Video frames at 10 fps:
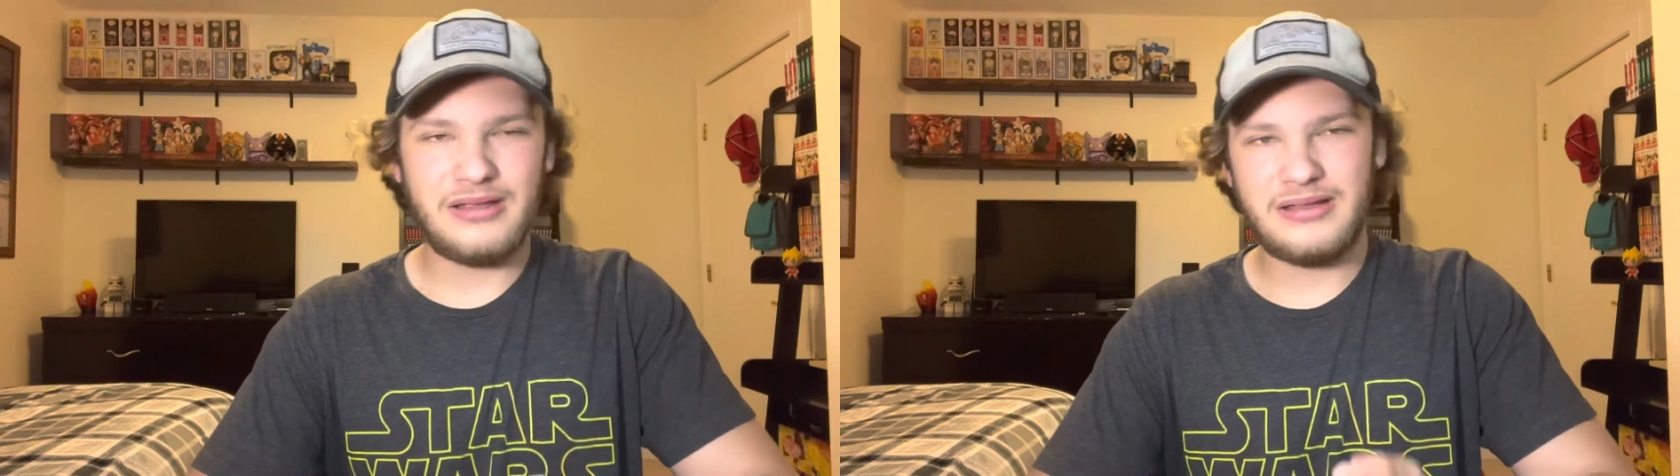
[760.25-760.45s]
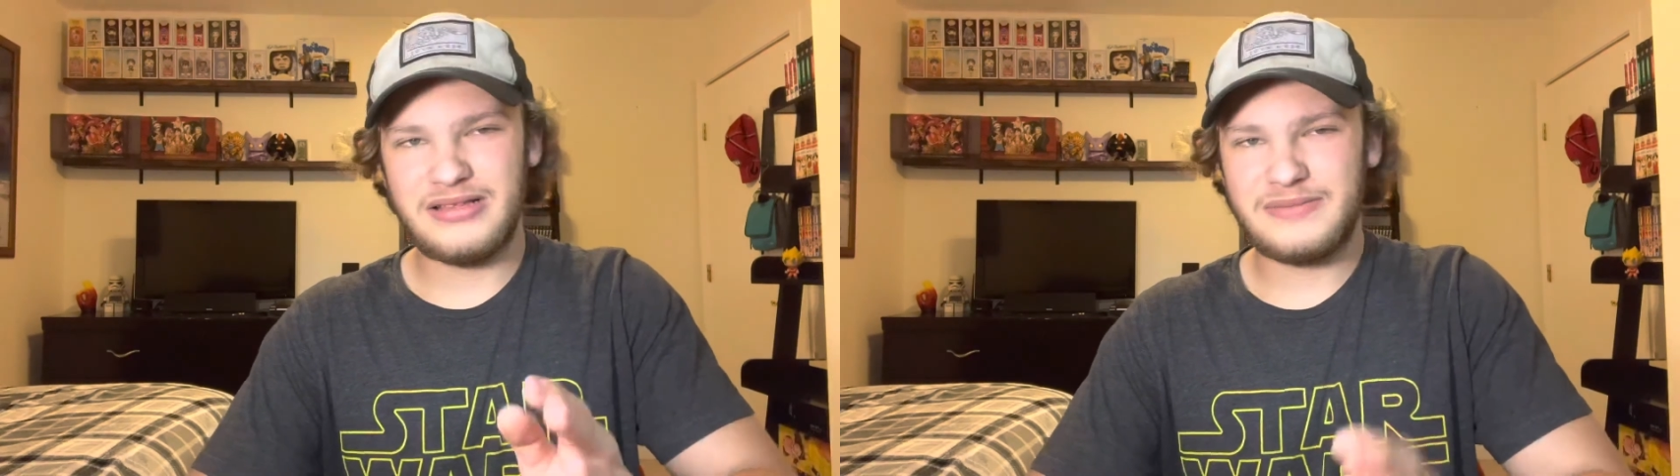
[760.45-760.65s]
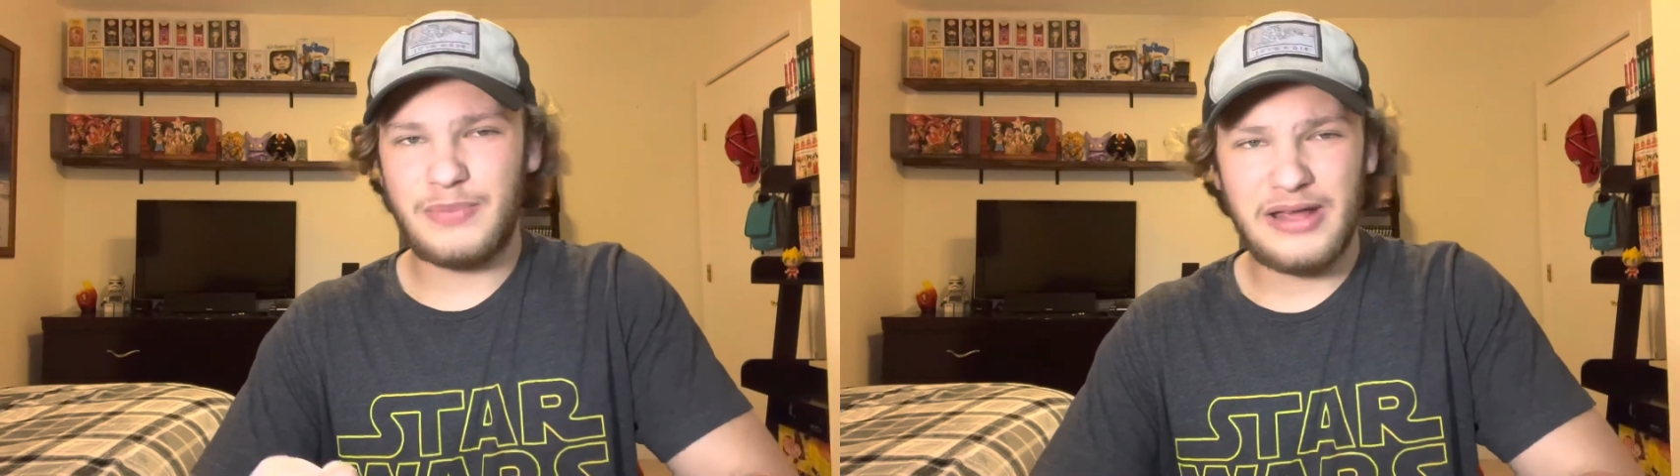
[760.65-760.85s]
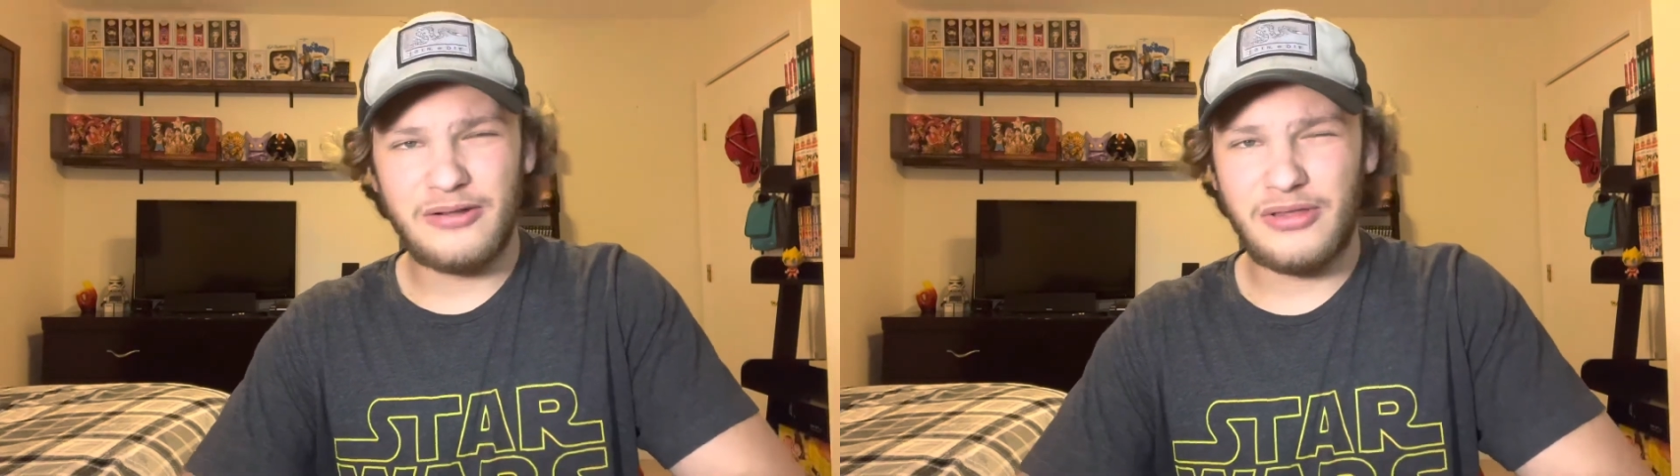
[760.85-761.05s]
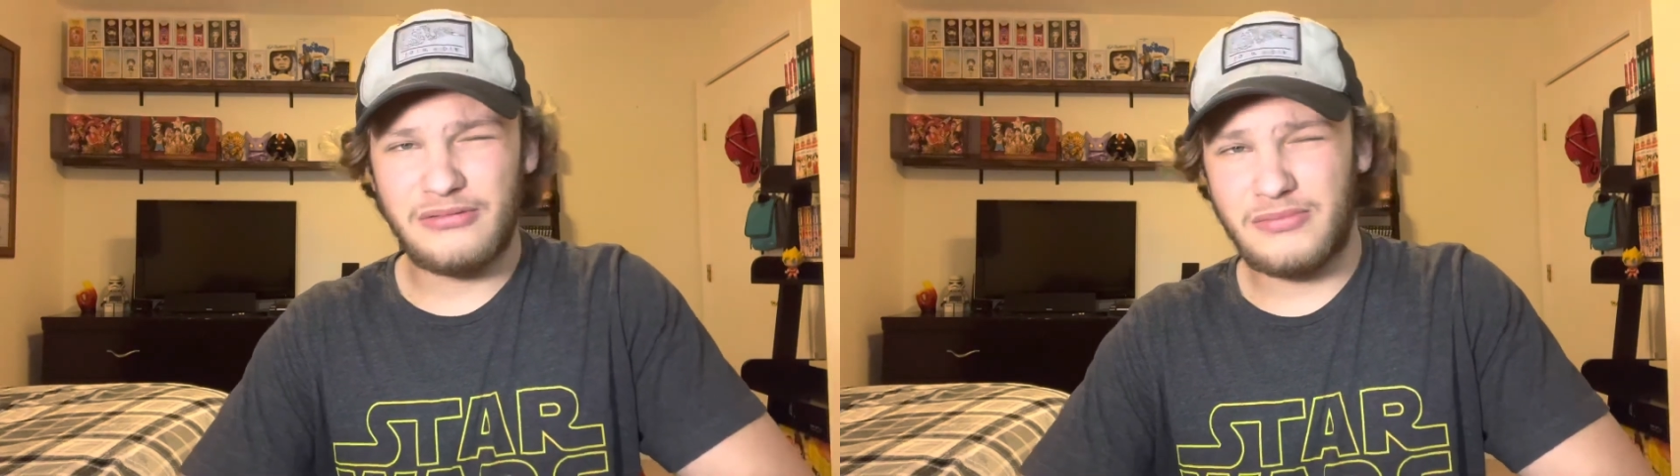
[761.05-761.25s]
It's better
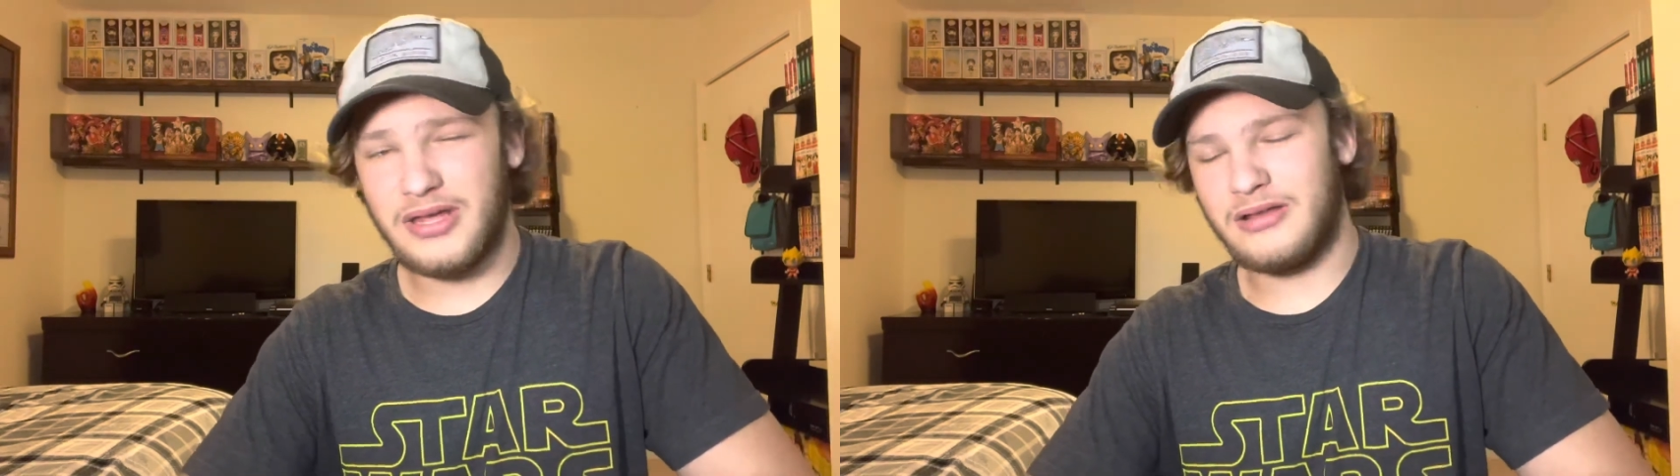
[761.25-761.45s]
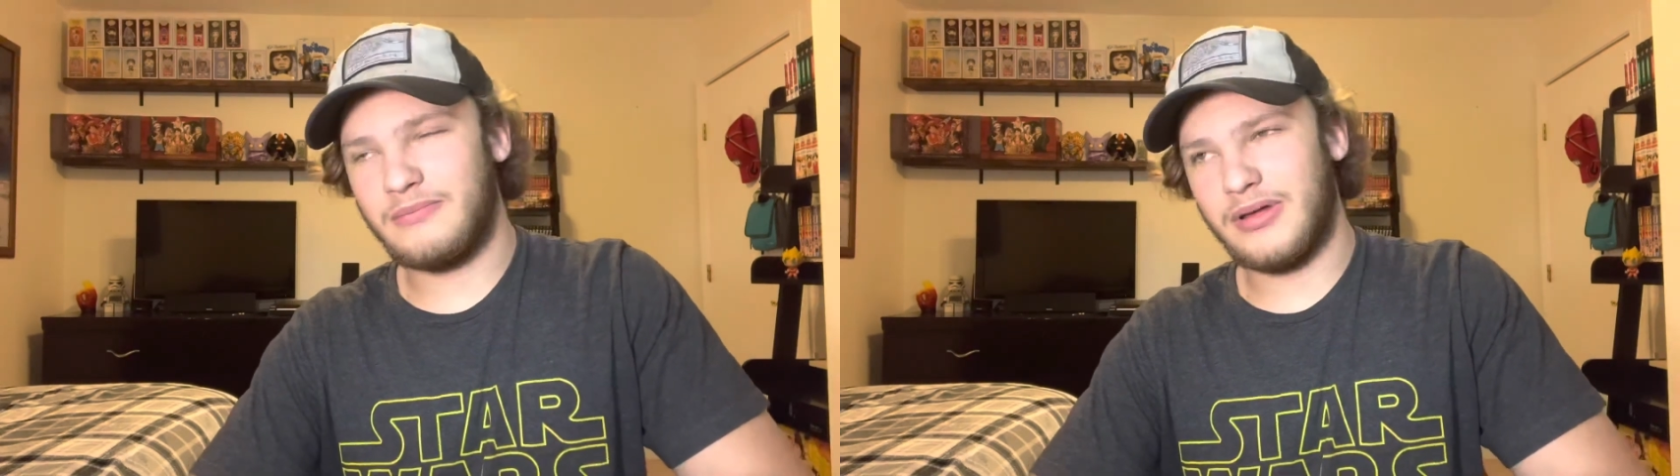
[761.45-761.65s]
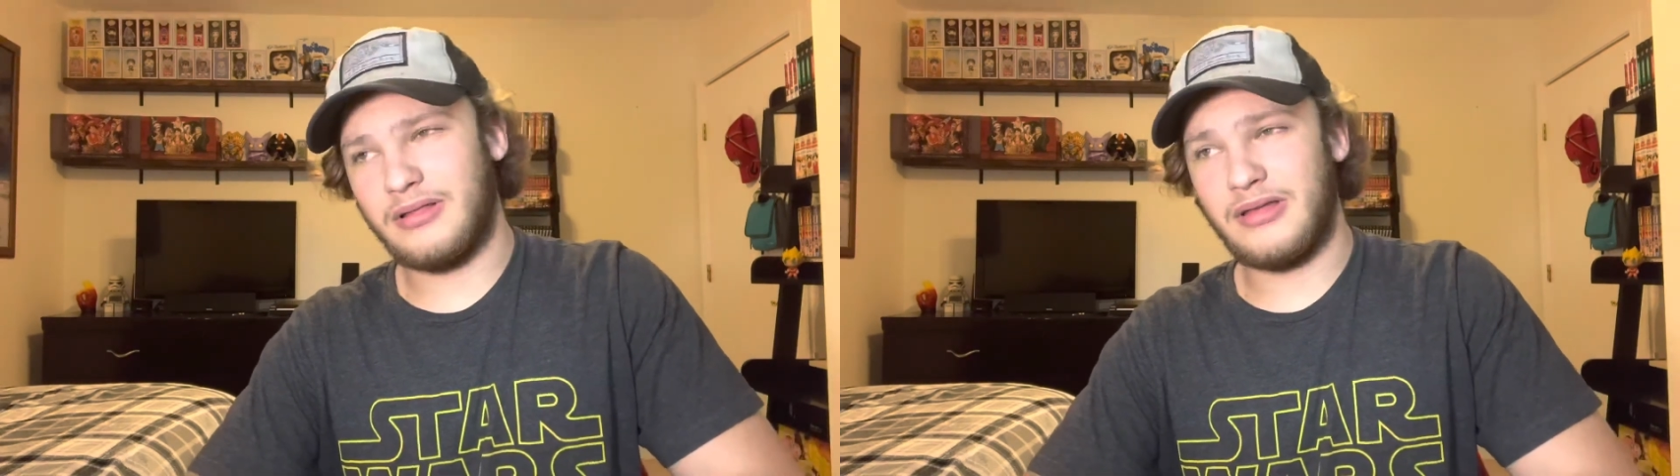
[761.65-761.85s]
than mid, but